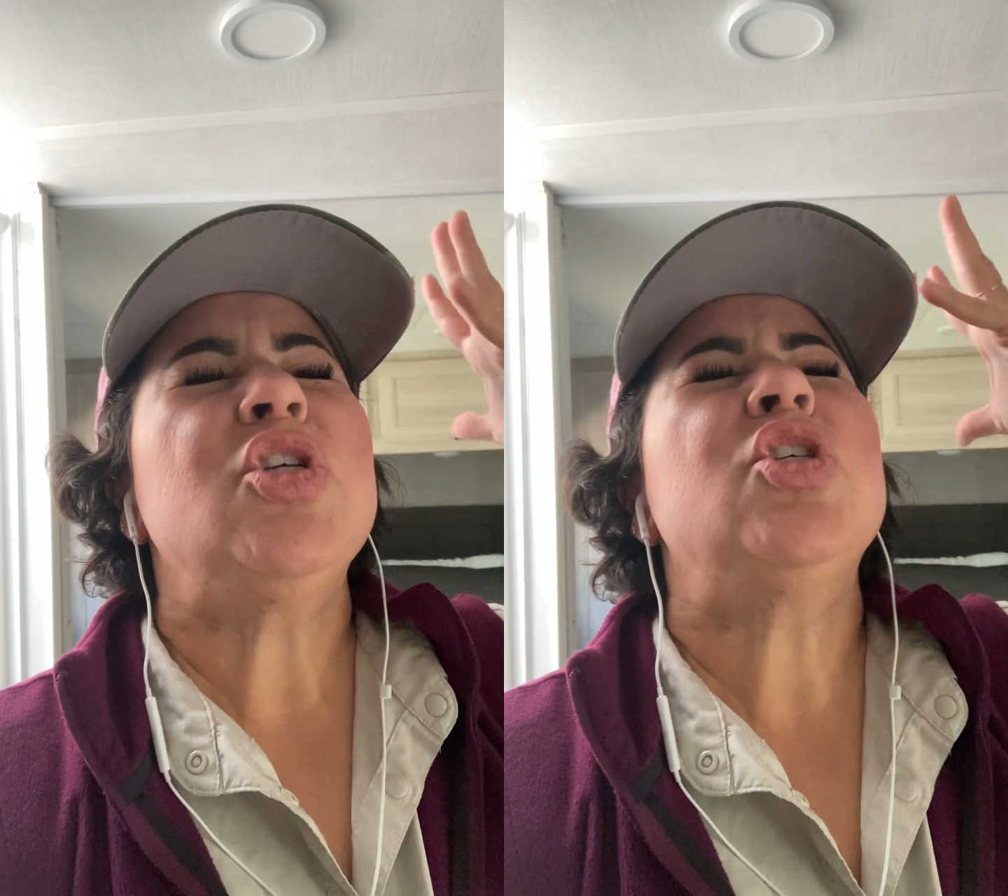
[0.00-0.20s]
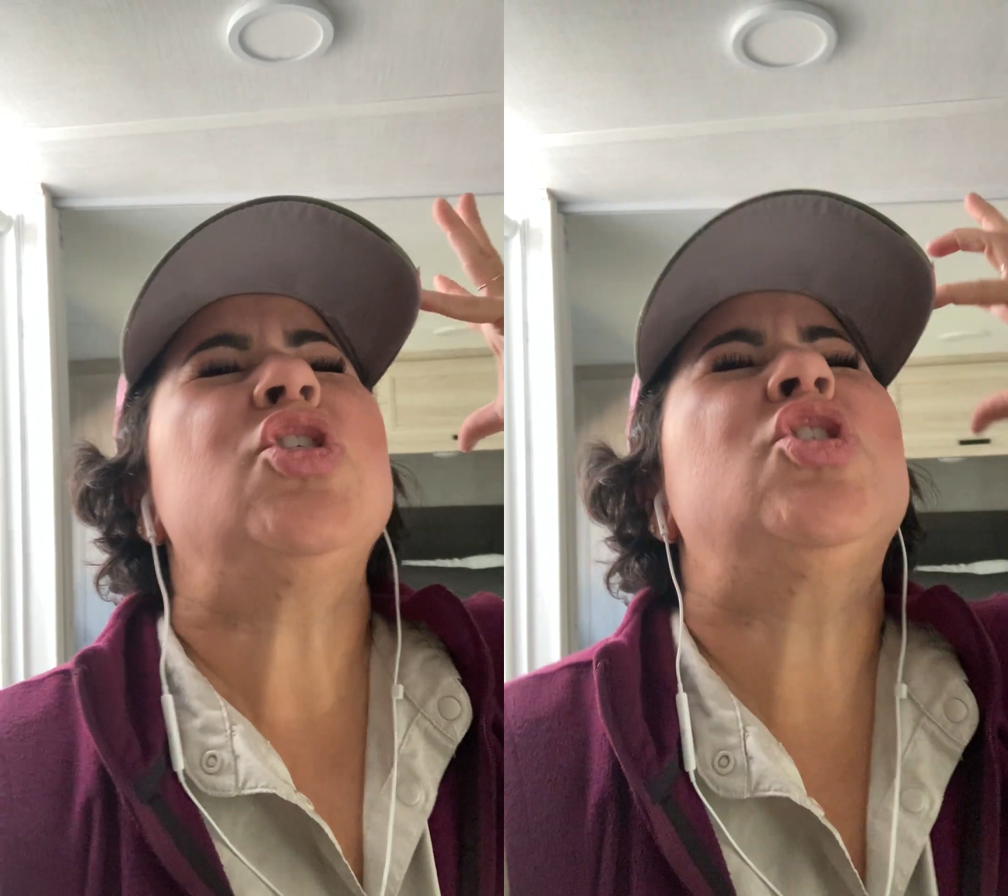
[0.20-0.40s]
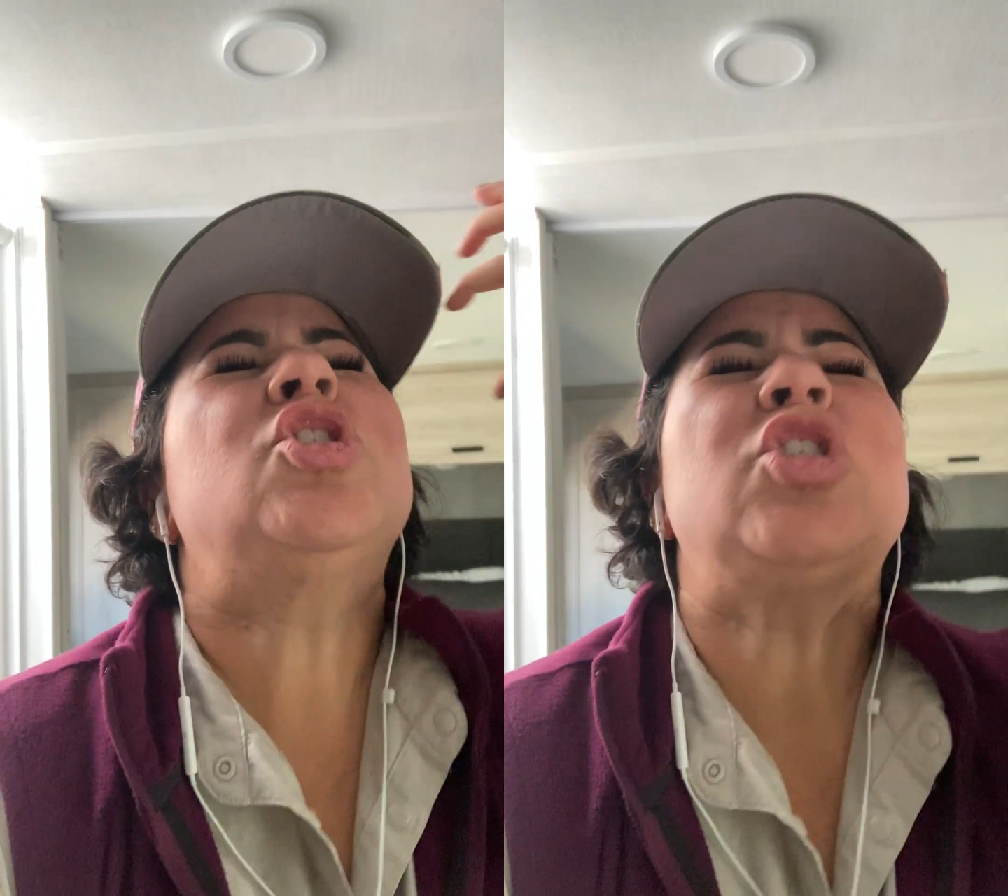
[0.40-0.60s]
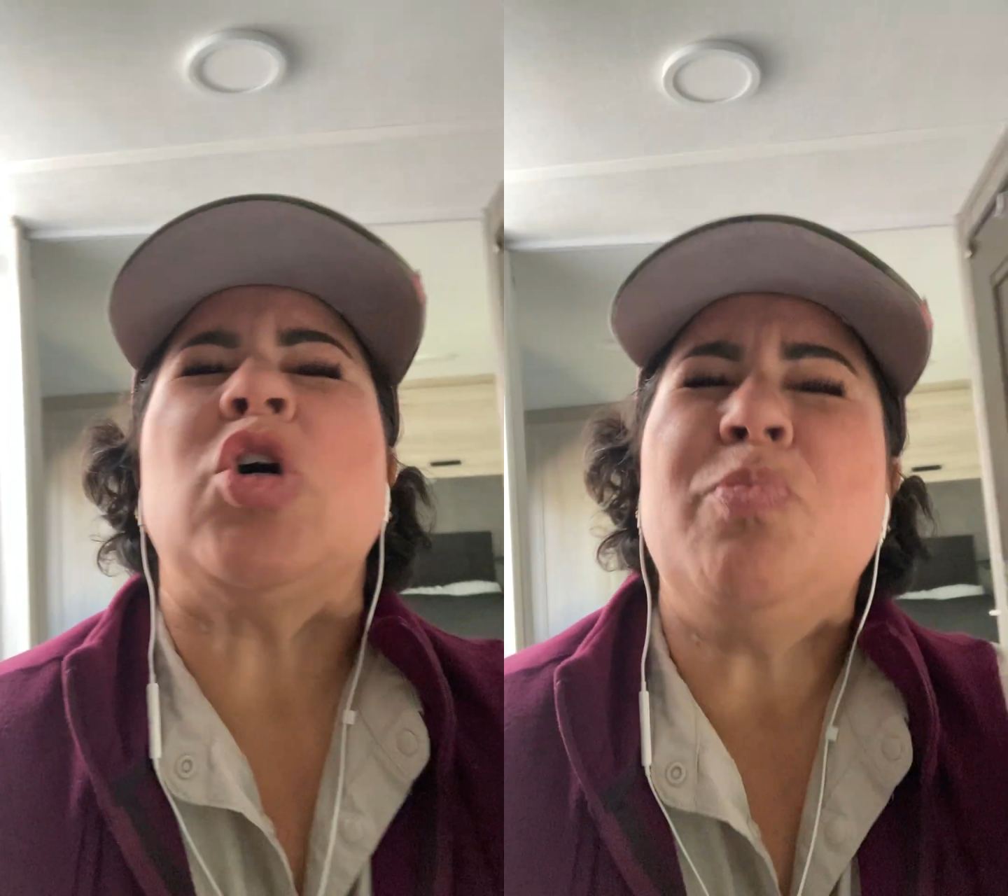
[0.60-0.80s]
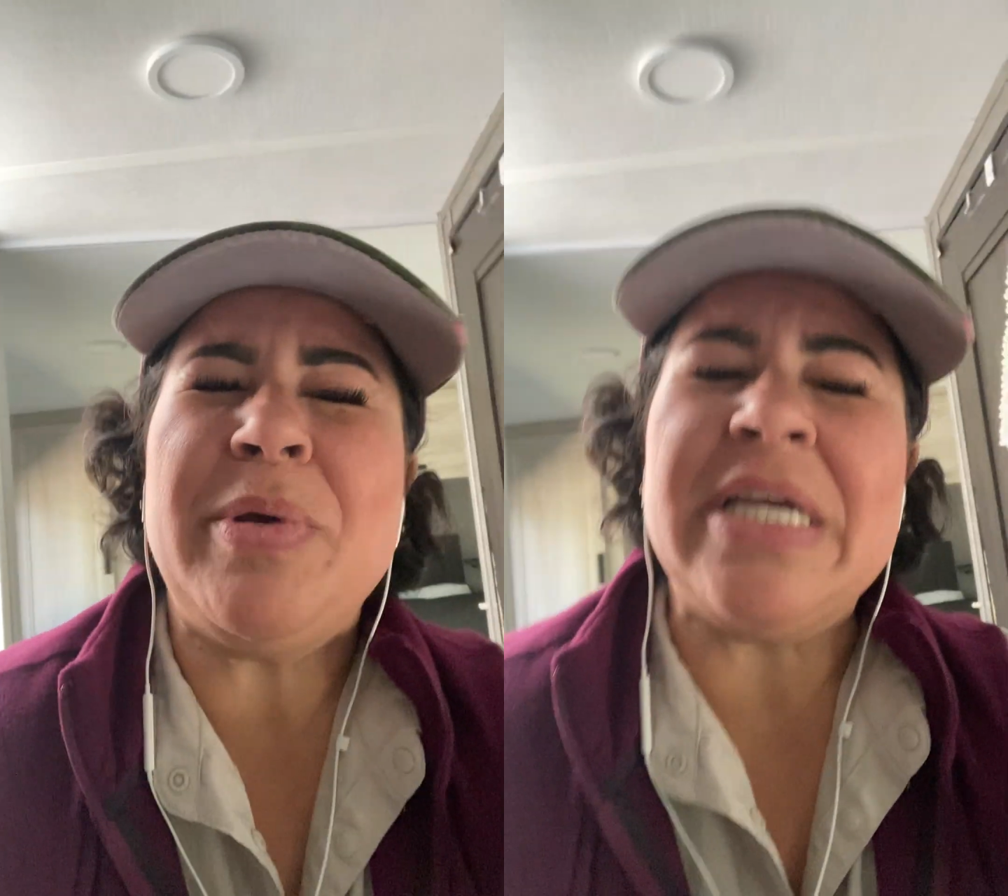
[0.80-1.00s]

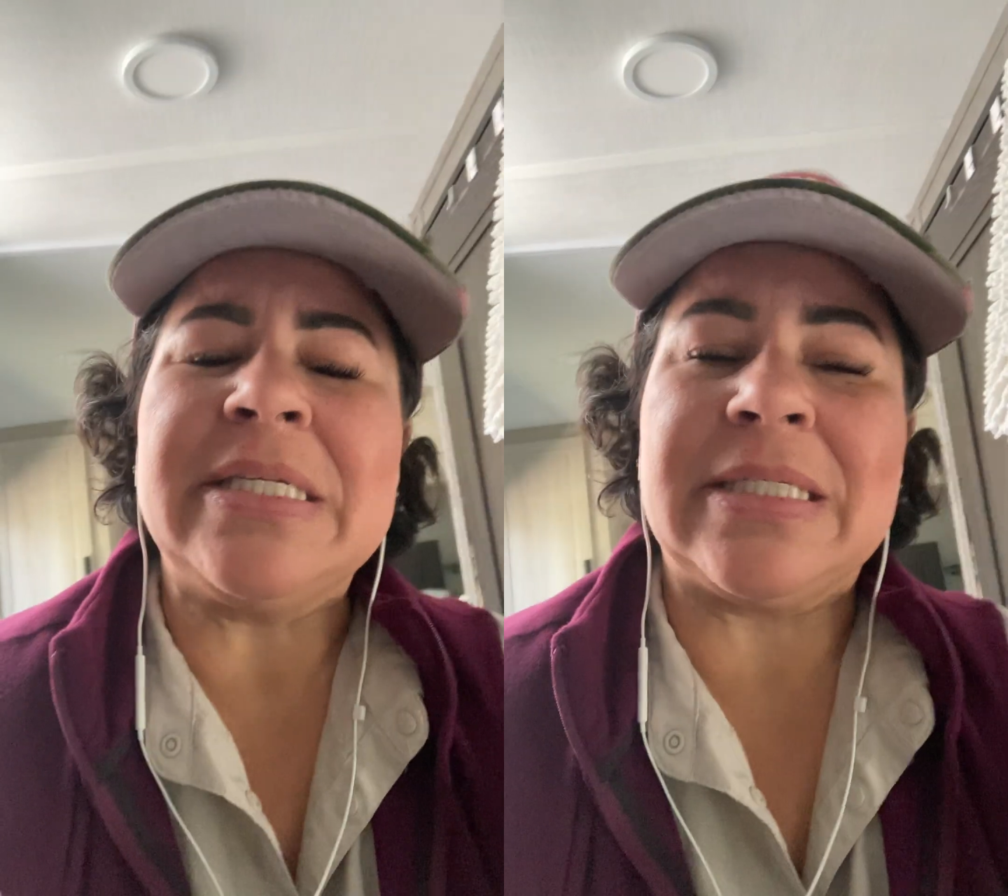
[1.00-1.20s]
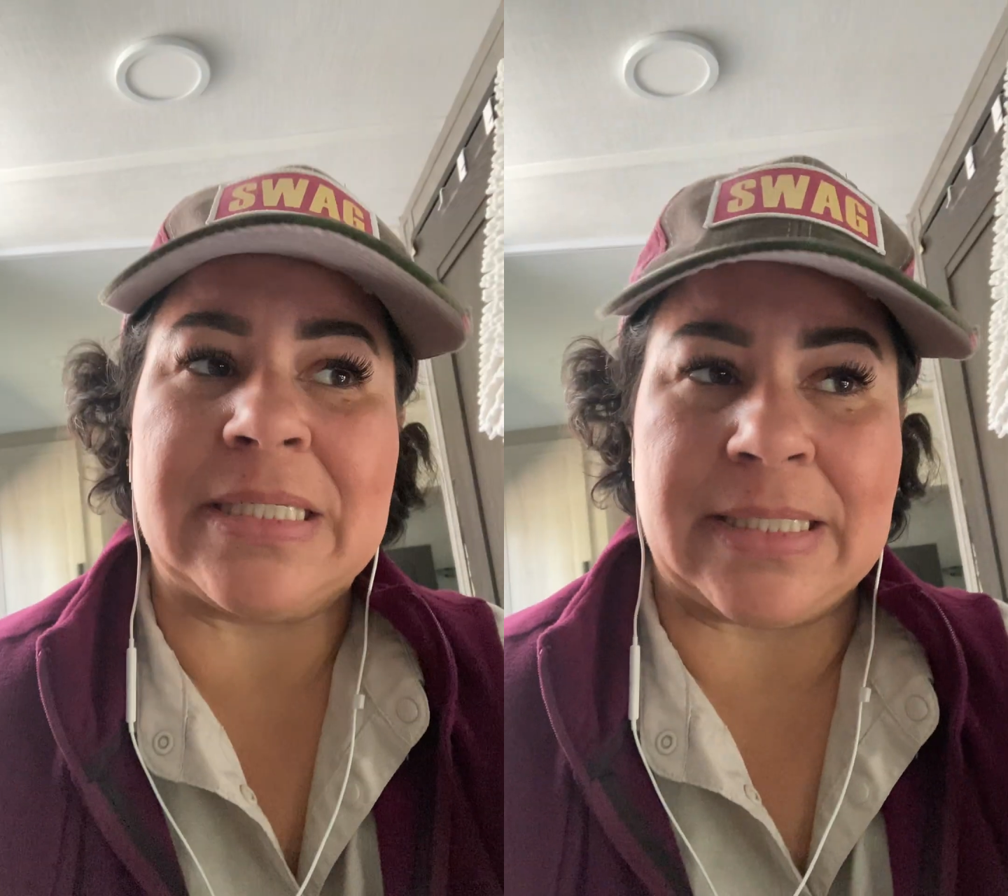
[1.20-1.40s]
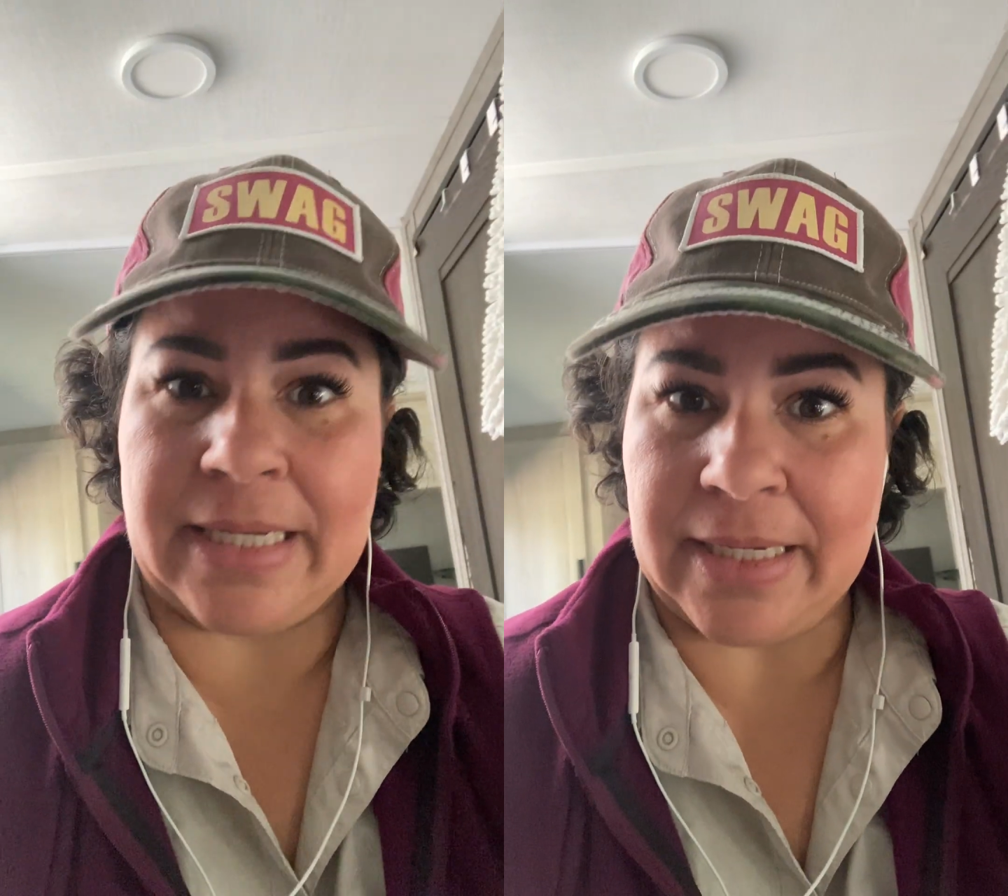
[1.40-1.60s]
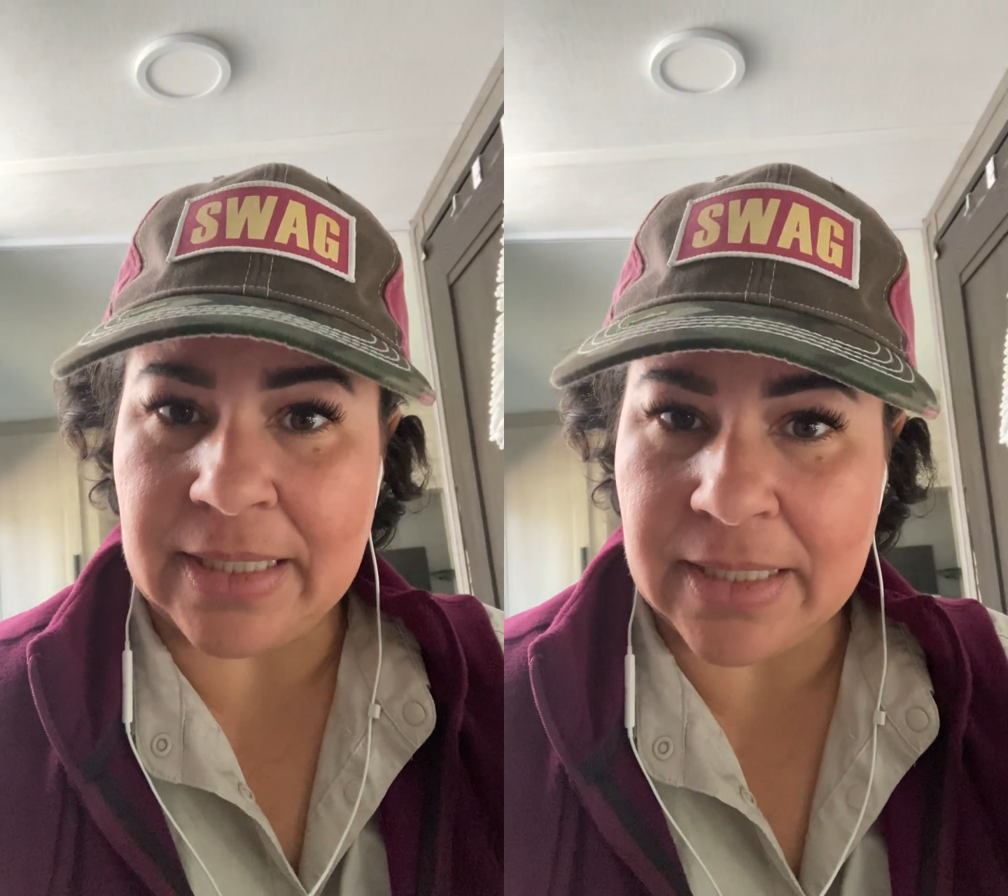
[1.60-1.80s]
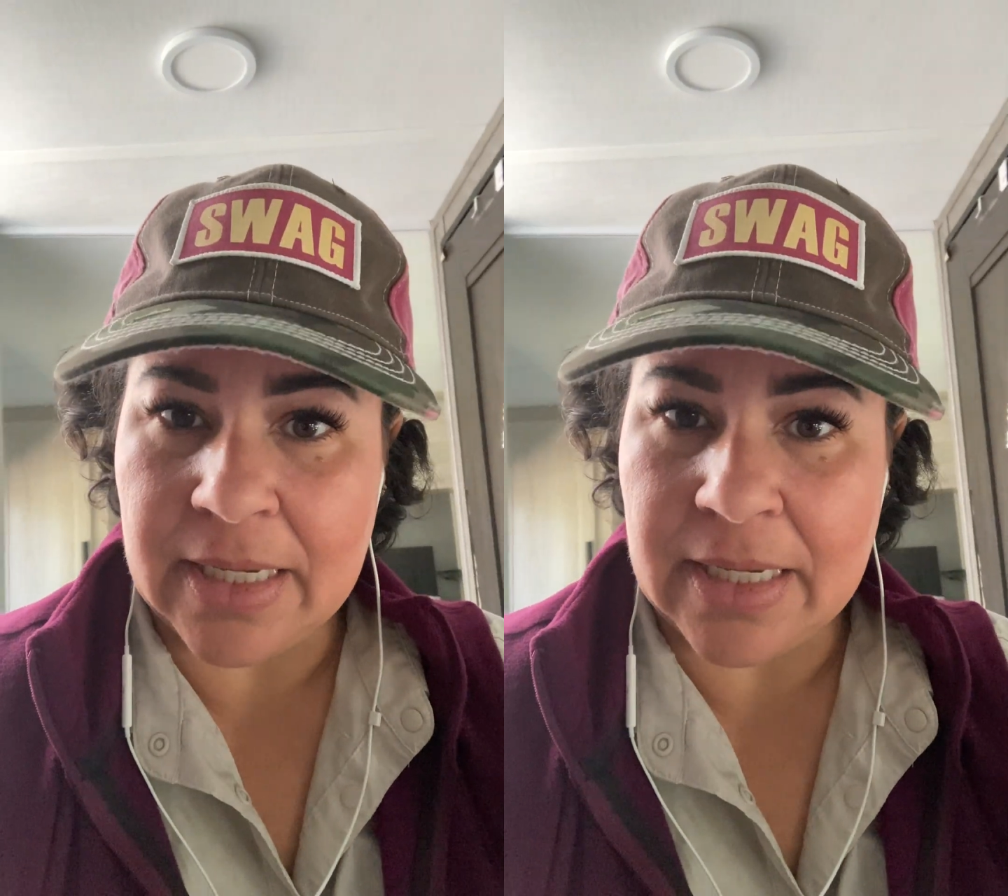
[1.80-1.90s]
so beastly